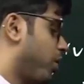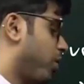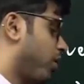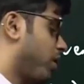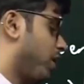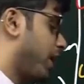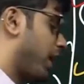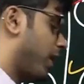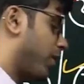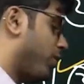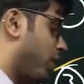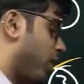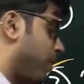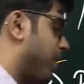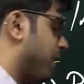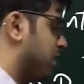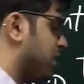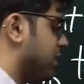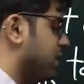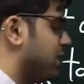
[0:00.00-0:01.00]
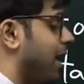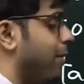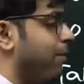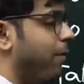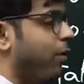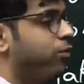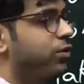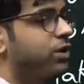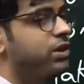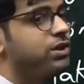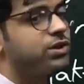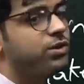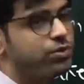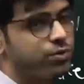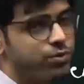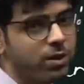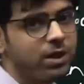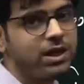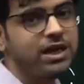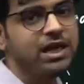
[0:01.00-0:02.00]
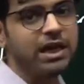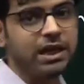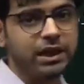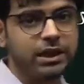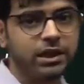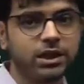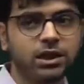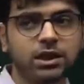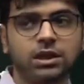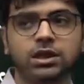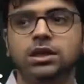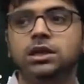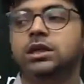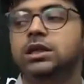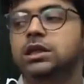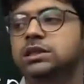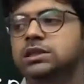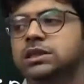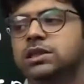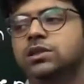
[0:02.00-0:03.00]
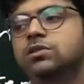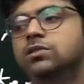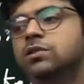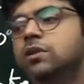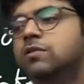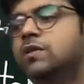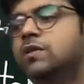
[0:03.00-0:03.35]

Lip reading: it on a regular basis. The amount is usually higher. See, the